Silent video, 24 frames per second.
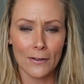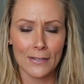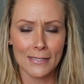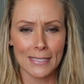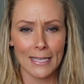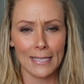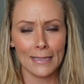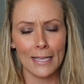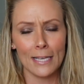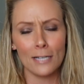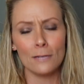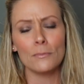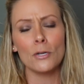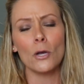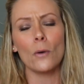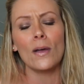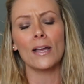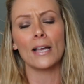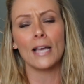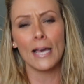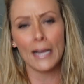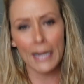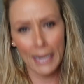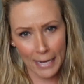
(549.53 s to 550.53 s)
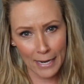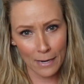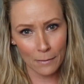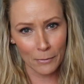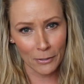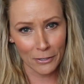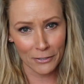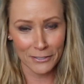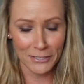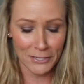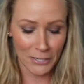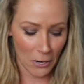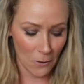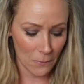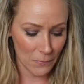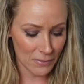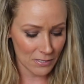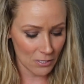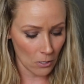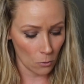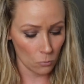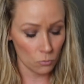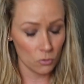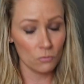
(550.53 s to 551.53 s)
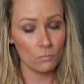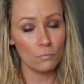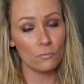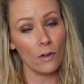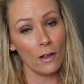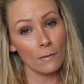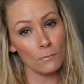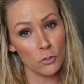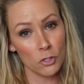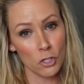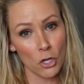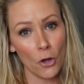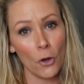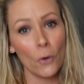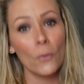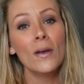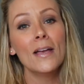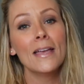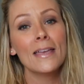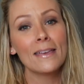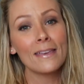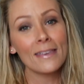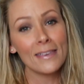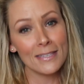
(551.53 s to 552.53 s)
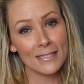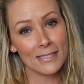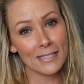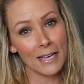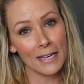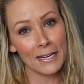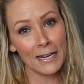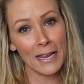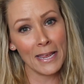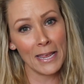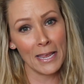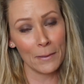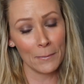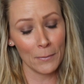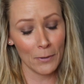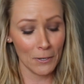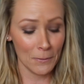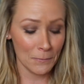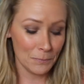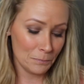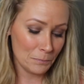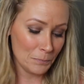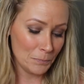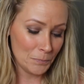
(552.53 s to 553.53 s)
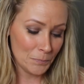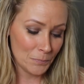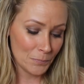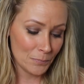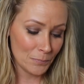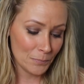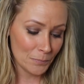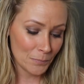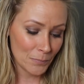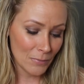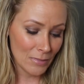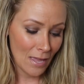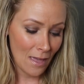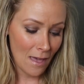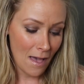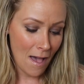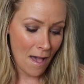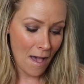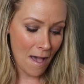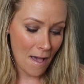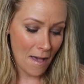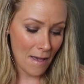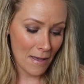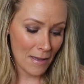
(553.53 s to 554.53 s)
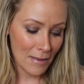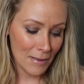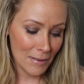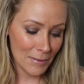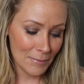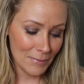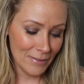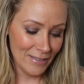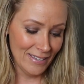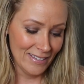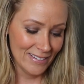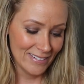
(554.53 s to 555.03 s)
He's like, let him know I got a hammer, you know. So from Joe, he's got a hammer. Um,